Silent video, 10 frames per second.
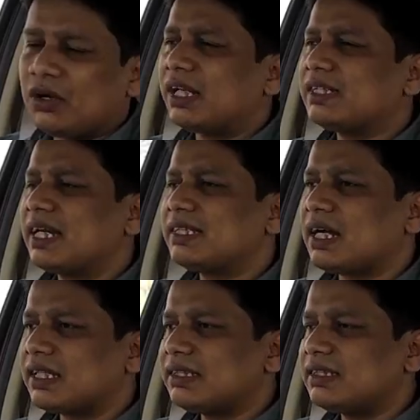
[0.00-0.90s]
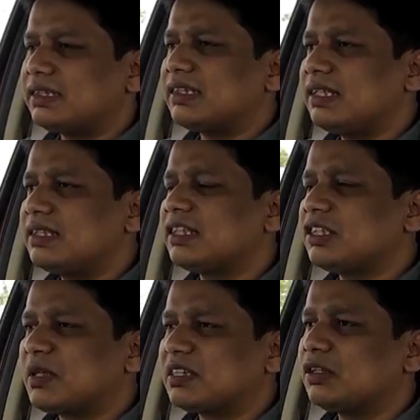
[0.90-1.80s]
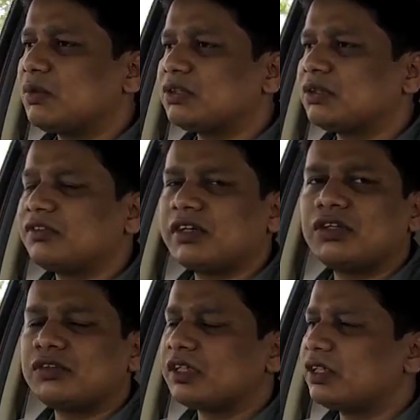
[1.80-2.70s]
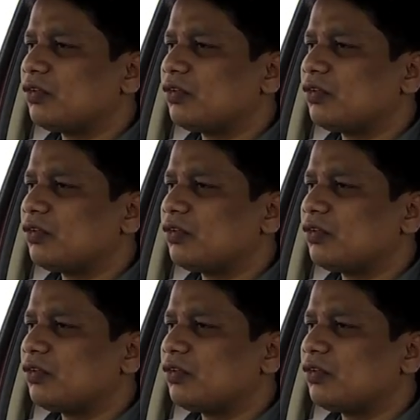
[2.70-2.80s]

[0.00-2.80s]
Honda Jazz are these seats, especially the ones on the front over here.